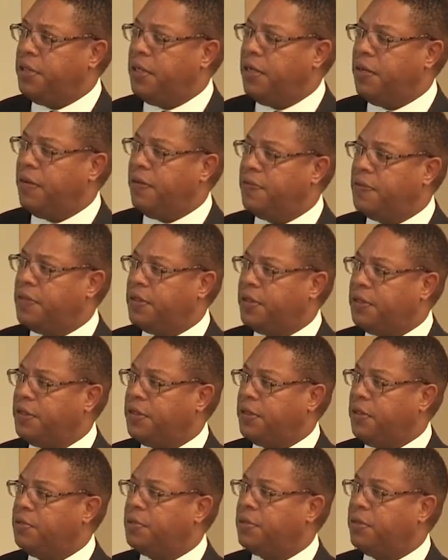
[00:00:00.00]
of
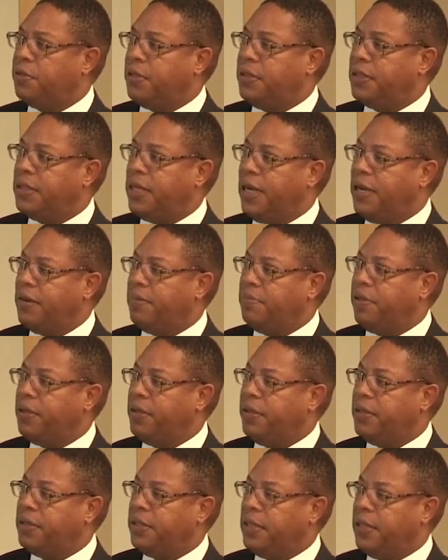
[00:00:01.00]
social
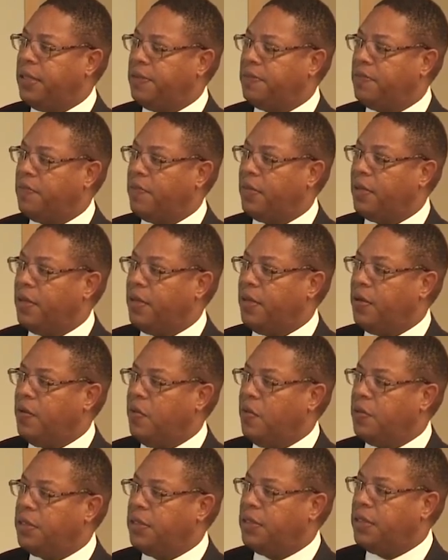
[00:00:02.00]
desirability,
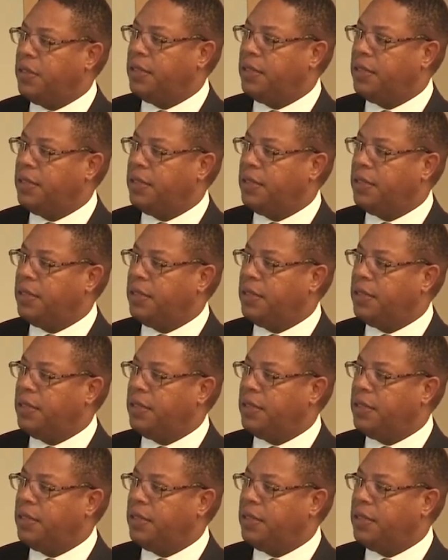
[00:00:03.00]
which is a